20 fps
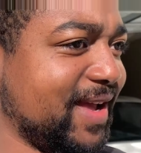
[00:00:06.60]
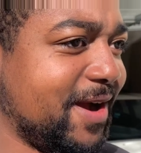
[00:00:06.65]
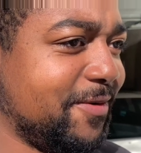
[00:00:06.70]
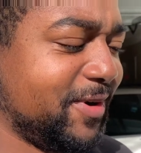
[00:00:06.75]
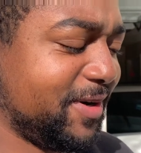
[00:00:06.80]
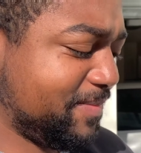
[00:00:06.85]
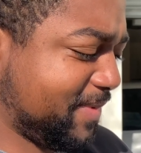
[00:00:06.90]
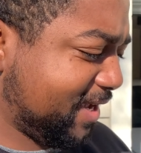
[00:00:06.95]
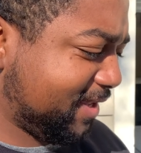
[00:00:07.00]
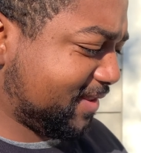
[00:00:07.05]

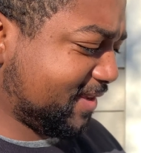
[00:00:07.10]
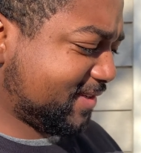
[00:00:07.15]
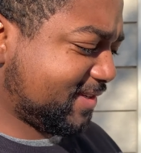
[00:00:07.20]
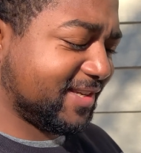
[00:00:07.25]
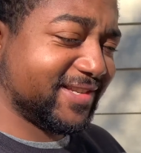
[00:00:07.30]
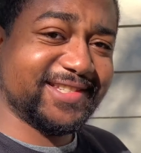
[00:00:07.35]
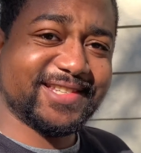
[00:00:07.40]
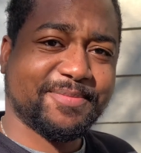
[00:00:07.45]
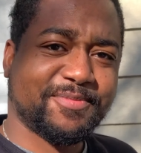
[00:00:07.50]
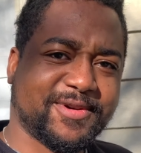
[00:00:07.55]
want to make this
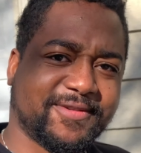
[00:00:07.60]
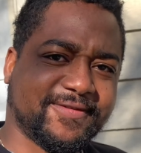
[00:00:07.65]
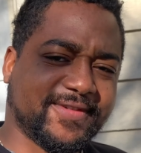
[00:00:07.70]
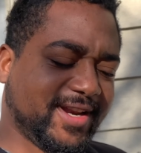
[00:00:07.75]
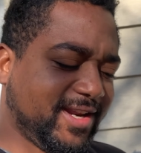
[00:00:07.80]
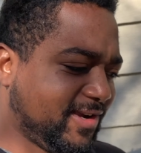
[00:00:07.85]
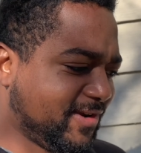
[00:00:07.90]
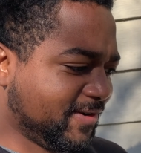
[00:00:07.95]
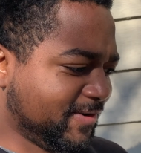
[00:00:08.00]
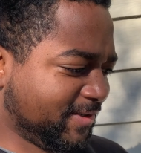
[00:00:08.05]
a separate
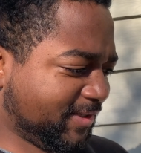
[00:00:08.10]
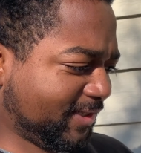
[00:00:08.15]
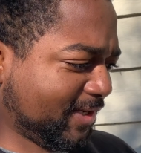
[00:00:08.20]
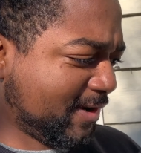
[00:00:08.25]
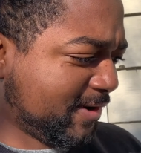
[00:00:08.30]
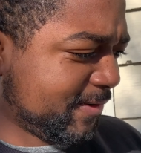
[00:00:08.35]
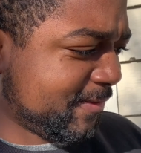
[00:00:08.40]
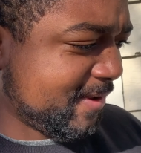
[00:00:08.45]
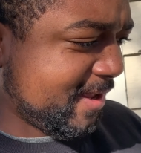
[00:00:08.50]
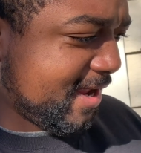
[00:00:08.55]
video,
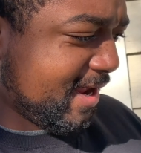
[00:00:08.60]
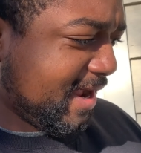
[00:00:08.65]
so